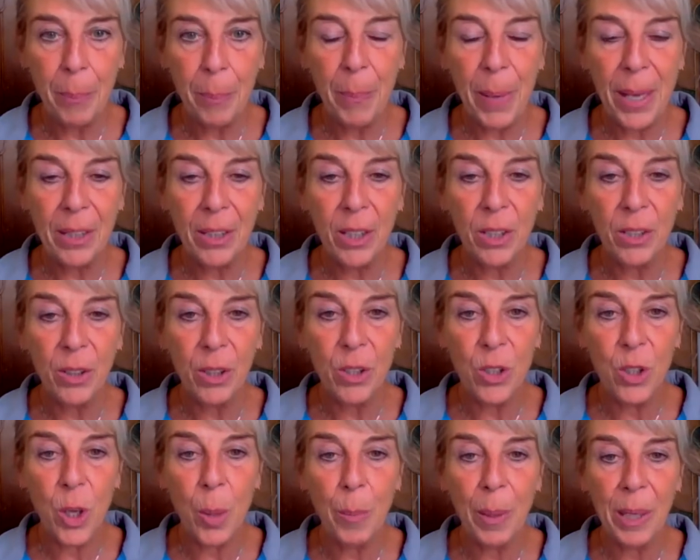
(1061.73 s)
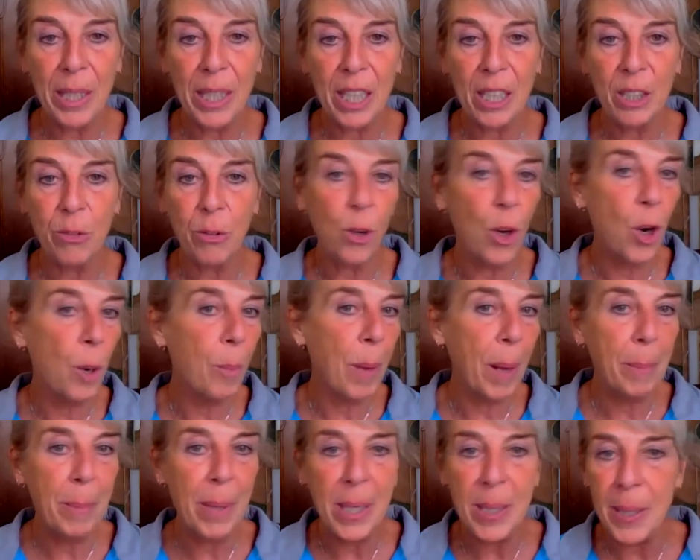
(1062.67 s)
dependent on somebody else for all
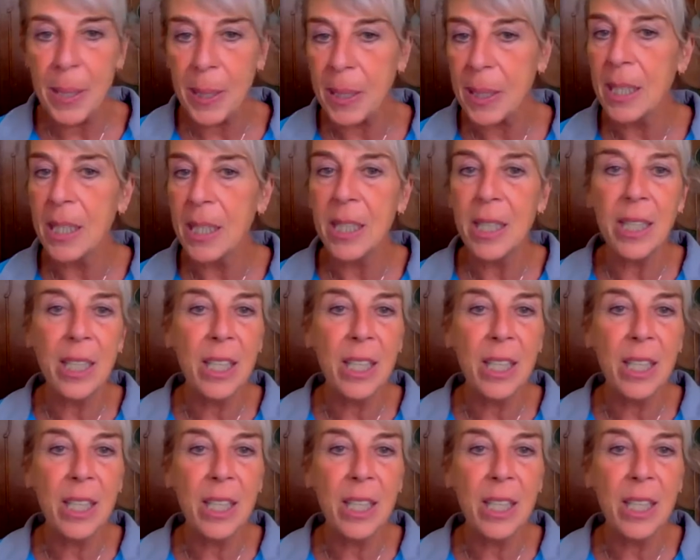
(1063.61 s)
my basic needs.